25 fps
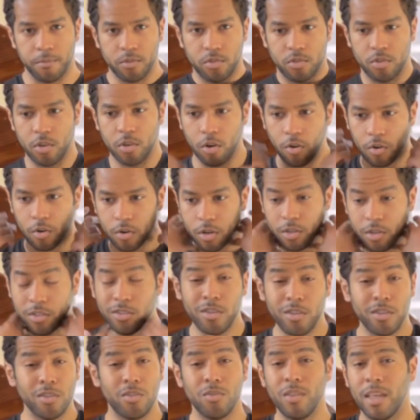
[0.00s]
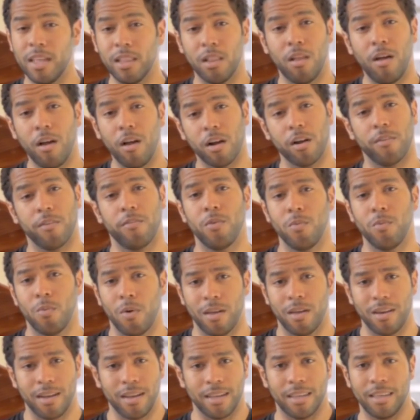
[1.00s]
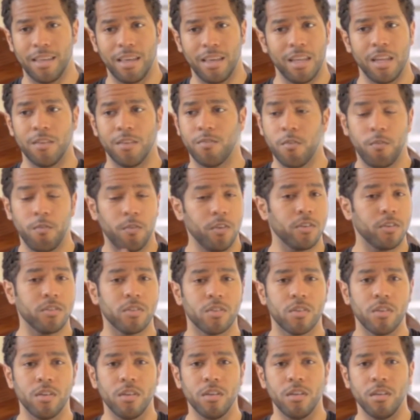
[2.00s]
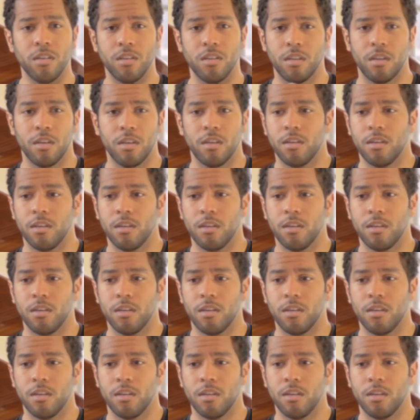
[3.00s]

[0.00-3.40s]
So you could do that longer if you want. Again, if it feels good,